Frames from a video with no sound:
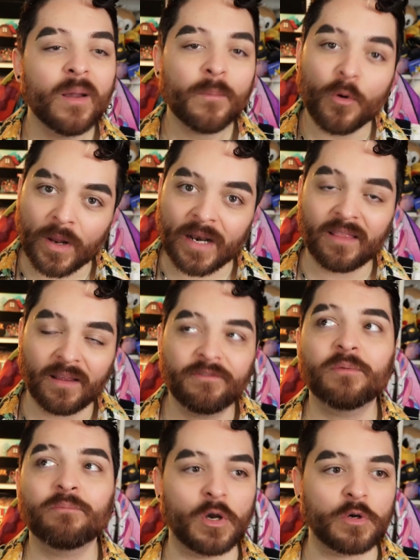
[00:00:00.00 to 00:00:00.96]
But what I love
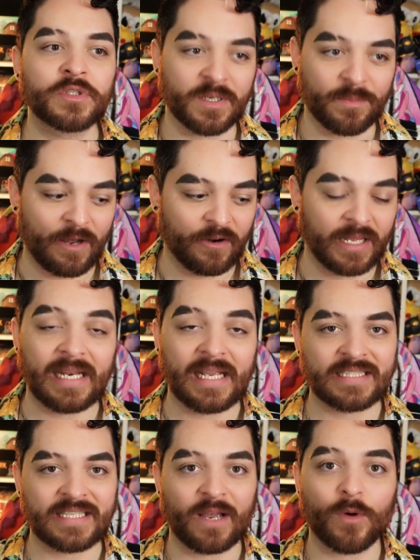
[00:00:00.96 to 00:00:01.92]
the most about it
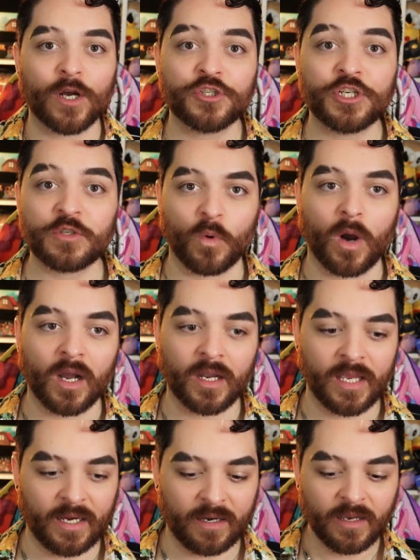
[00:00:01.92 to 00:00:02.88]
is that while she's
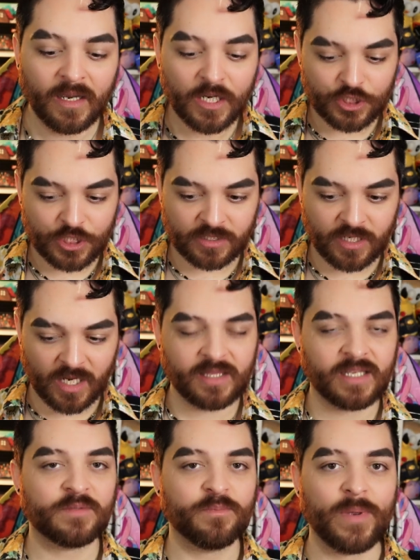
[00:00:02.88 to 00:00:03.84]
walking, she's got
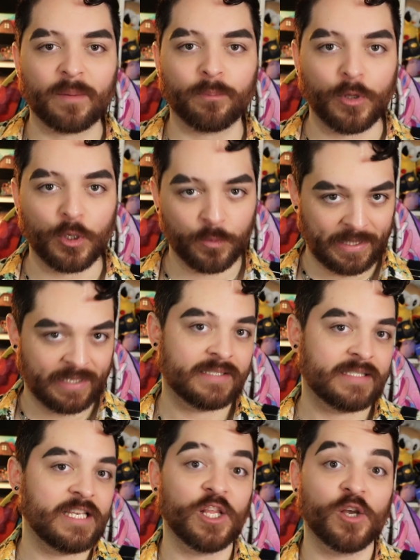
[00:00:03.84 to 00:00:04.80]
this big blooming
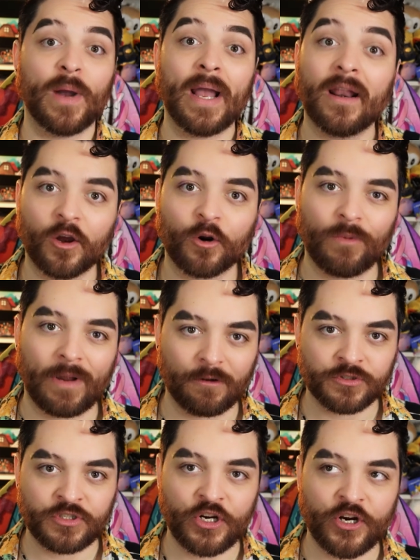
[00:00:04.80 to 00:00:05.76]
silhouette
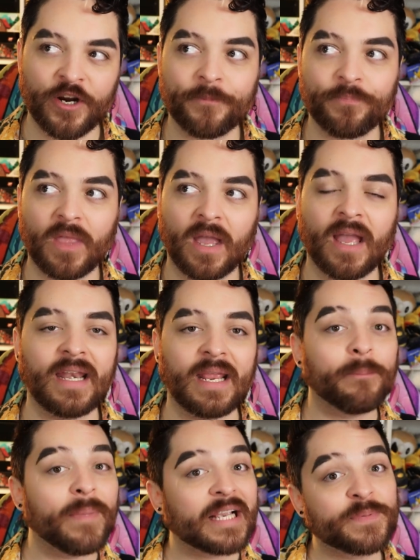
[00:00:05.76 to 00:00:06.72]
around her, and
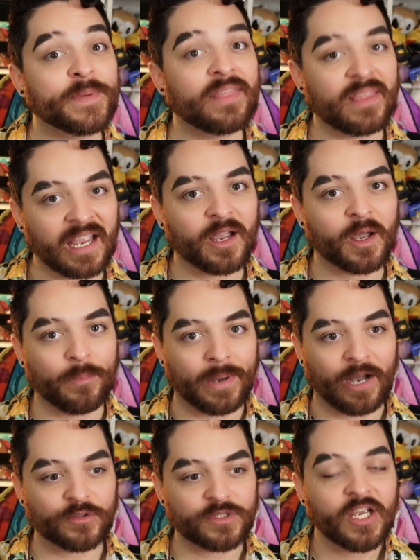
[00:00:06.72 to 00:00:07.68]
it makes me think
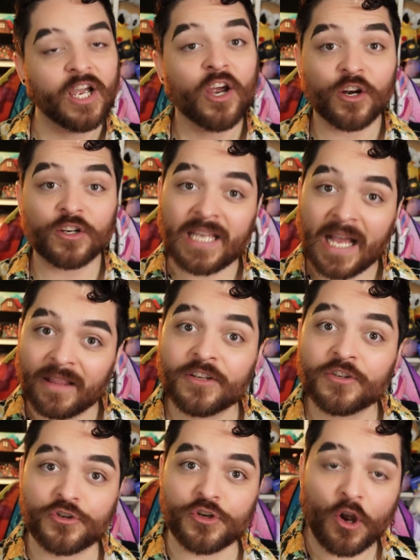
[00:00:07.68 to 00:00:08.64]
about her
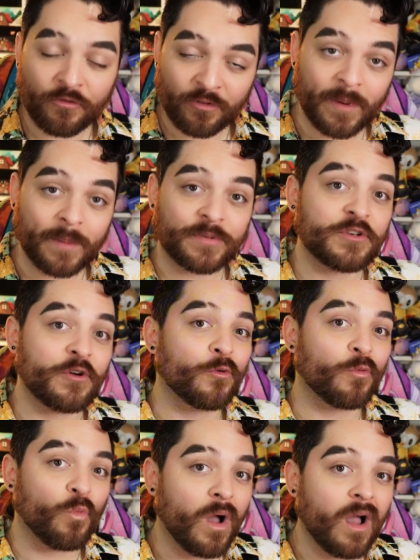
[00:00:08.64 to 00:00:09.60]
talent show from
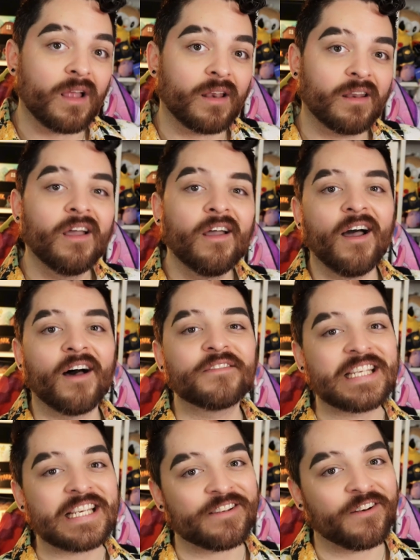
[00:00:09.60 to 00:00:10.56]
episode 1 of
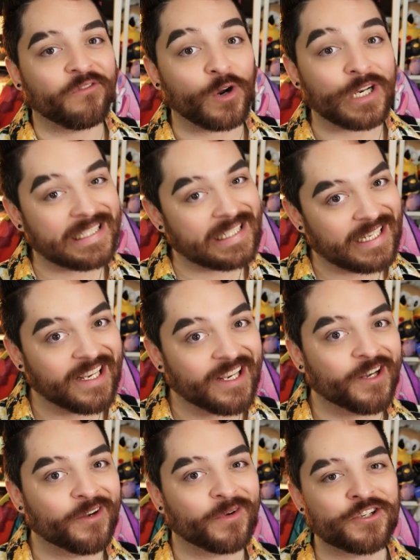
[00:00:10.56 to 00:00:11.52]
season
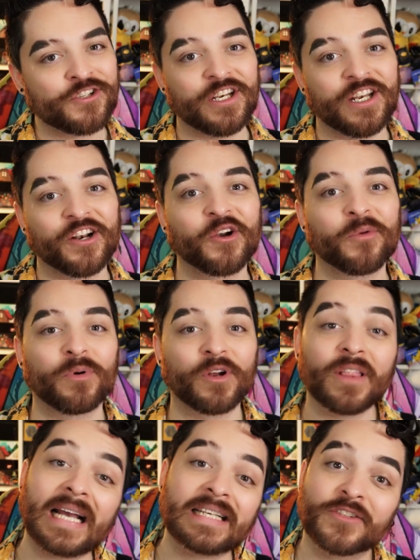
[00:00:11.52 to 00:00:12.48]
14, where she did her
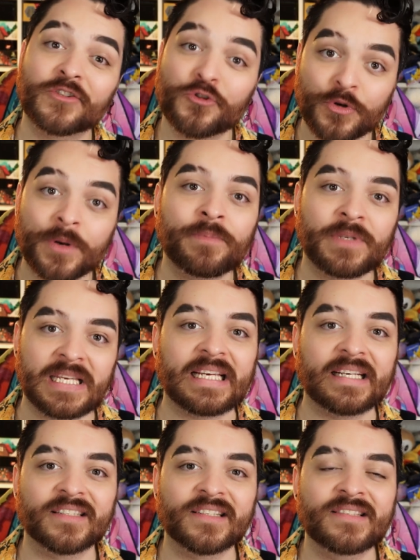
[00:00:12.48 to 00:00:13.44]
burlesque
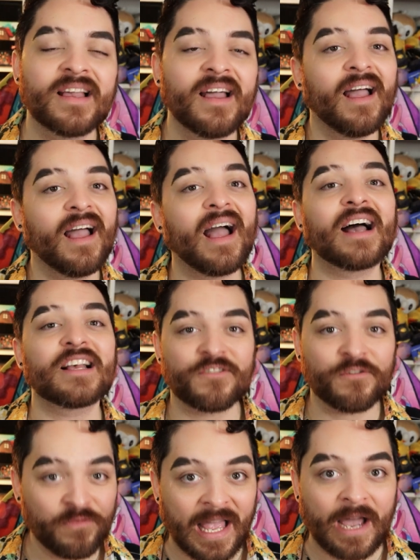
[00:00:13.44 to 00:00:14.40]
striptease as a
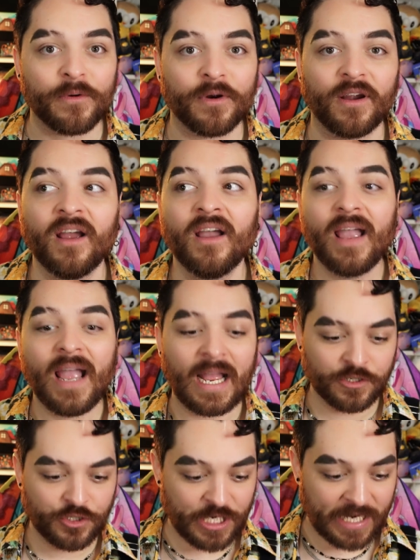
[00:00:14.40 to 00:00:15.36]
flower,
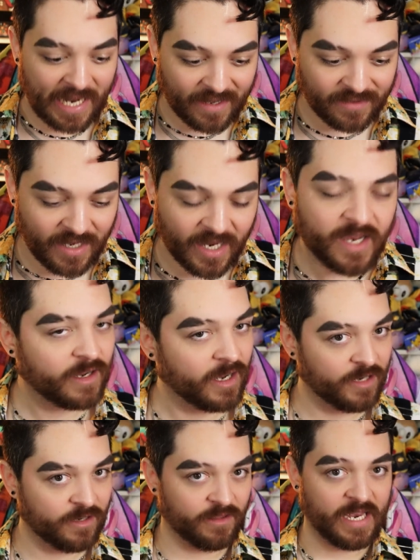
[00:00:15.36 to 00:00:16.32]
and she had that
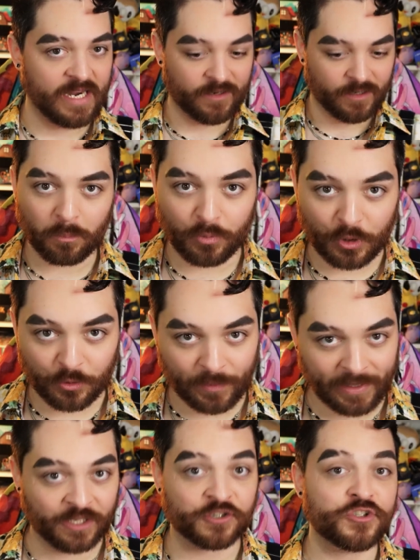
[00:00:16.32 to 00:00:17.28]
kind of like
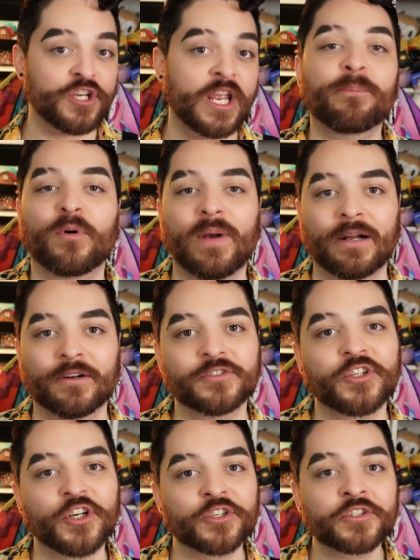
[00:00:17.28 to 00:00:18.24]
blooming shape
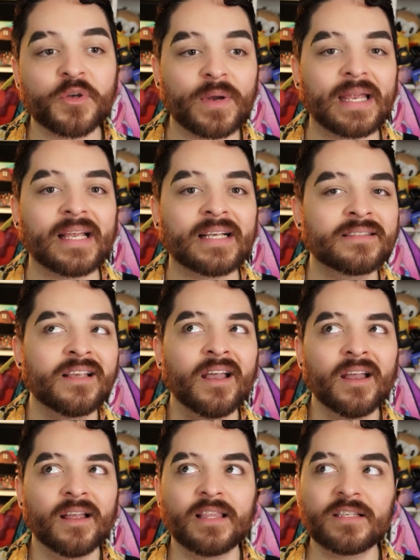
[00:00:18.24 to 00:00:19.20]
around her. So it is
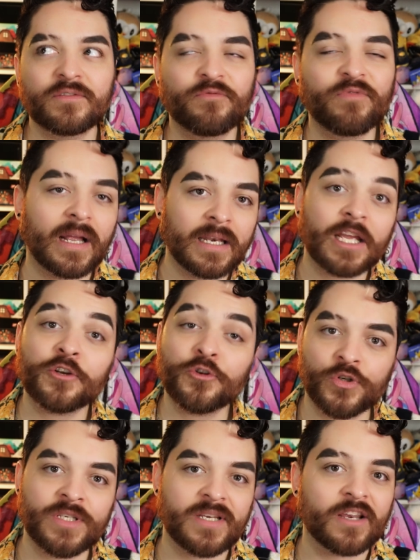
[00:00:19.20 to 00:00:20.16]
this fun,
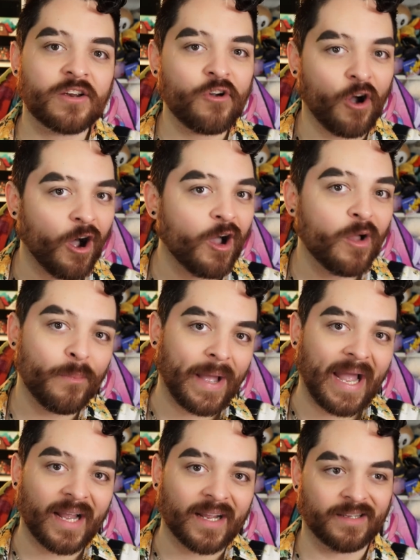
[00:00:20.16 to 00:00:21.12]
interesting
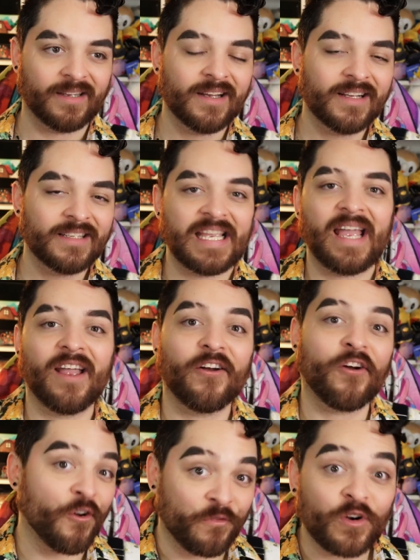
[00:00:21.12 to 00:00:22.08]
callback to
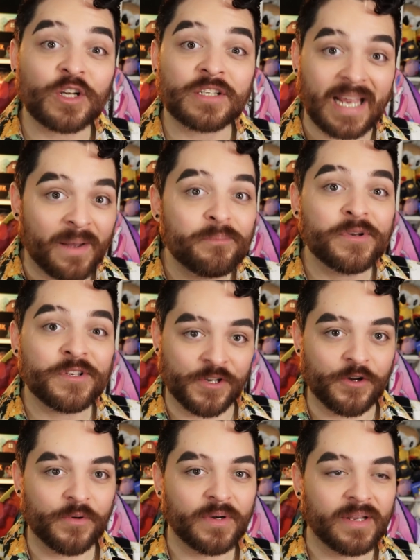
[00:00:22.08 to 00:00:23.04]
her first
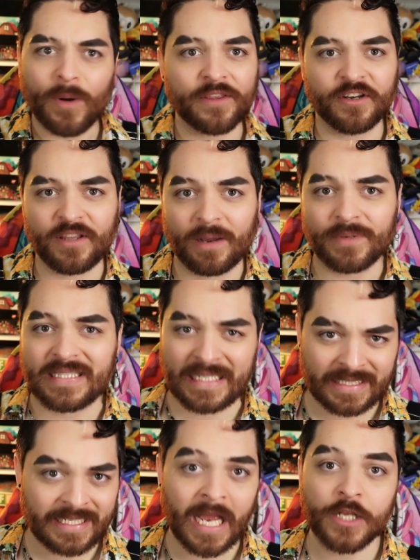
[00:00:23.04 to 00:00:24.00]
episode, whether that was
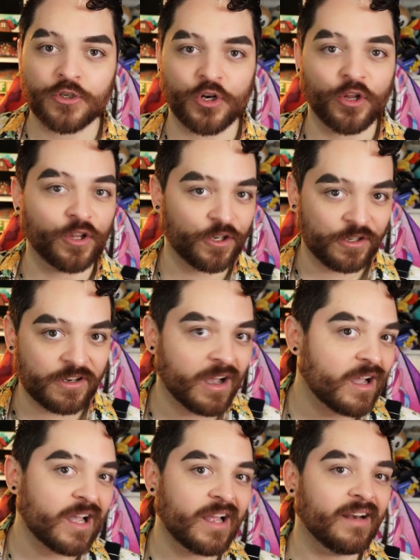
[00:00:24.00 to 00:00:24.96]
intentional or
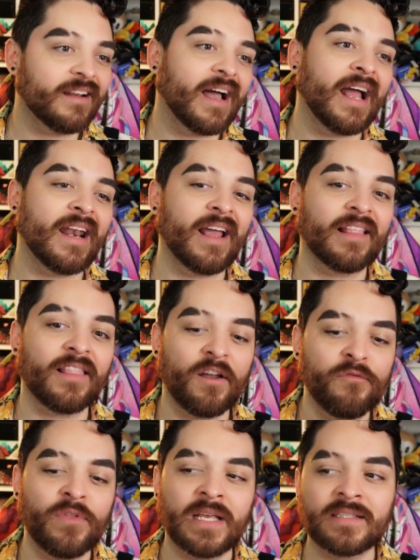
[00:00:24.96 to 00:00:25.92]
not. And I
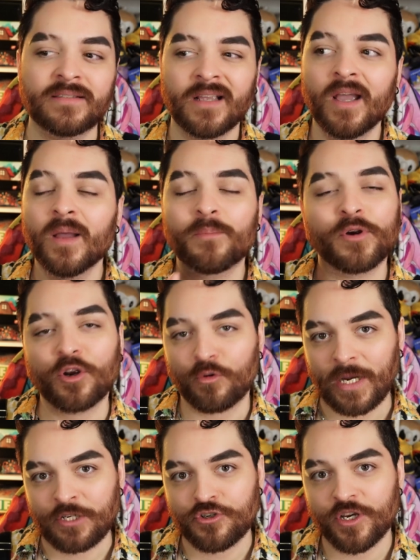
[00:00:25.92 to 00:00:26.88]
love this
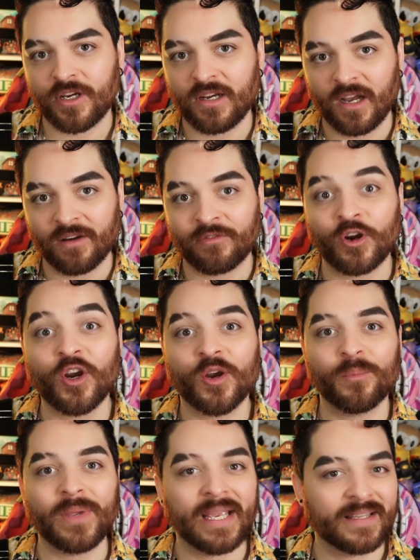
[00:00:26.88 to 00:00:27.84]
progression of her
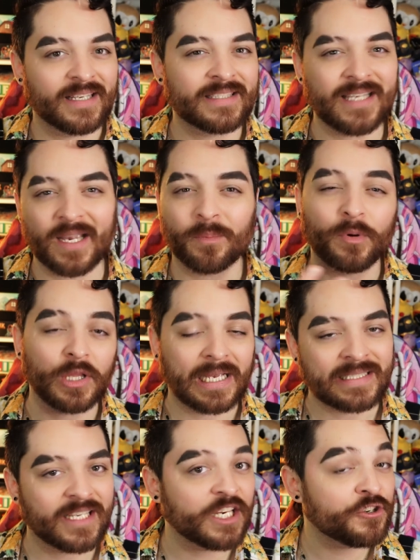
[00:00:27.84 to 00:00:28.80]
being this like
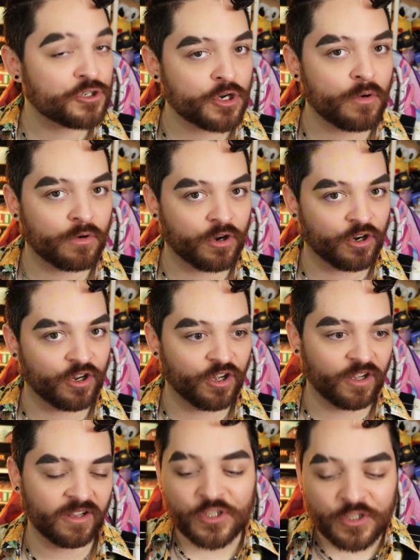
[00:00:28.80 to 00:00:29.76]
burlesque
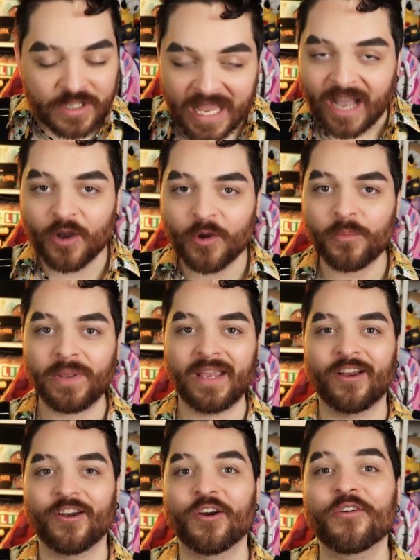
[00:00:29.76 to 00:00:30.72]
showgirl to now
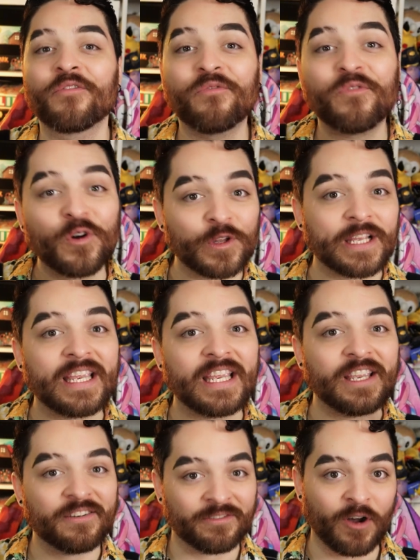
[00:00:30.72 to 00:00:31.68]
being her
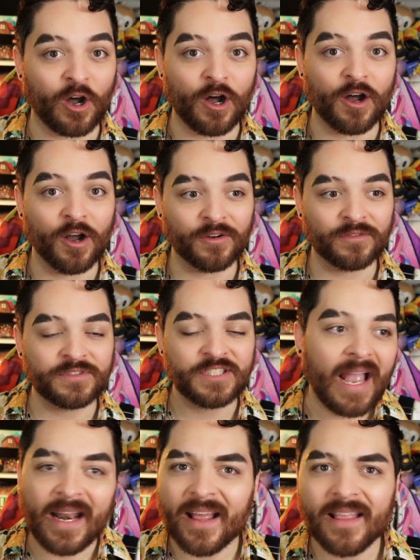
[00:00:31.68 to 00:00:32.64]
fully evolved.
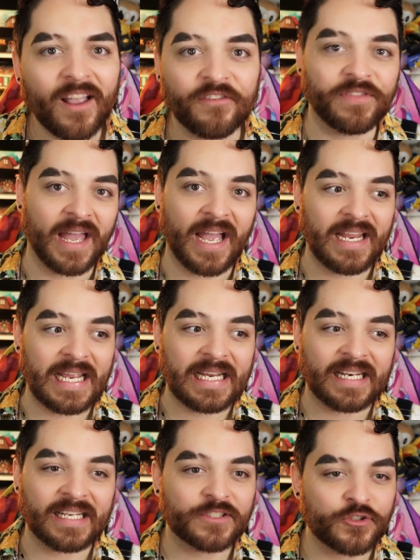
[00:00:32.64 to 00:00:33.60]
And I love that.
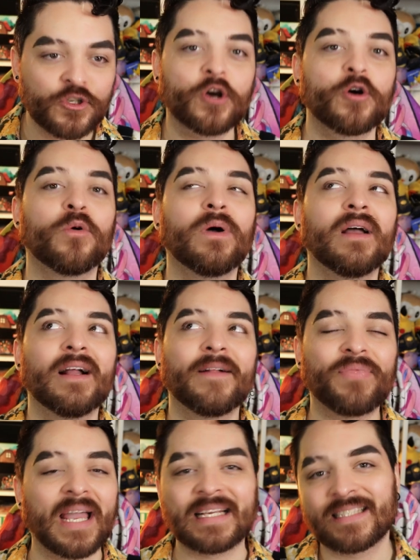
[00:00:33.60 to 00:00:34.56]
It is so
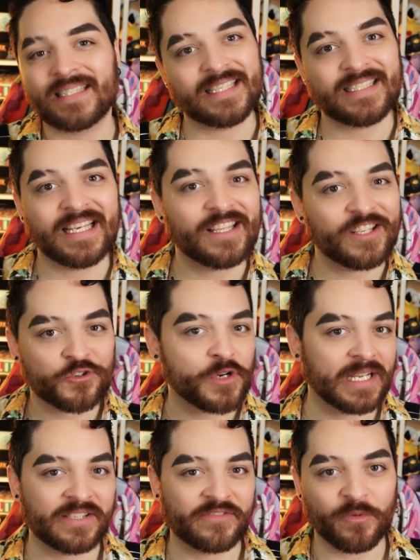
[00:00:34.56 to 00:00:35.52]
nice to see this
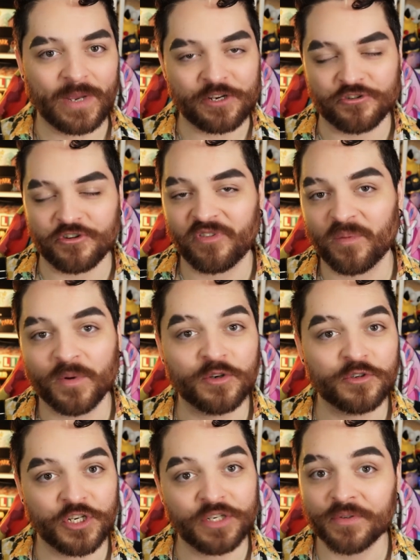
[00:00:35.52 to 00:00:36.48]
transformation from
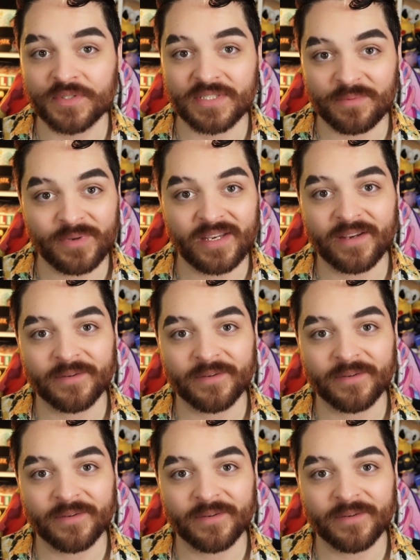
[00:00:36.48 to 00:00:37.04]
who she used to be.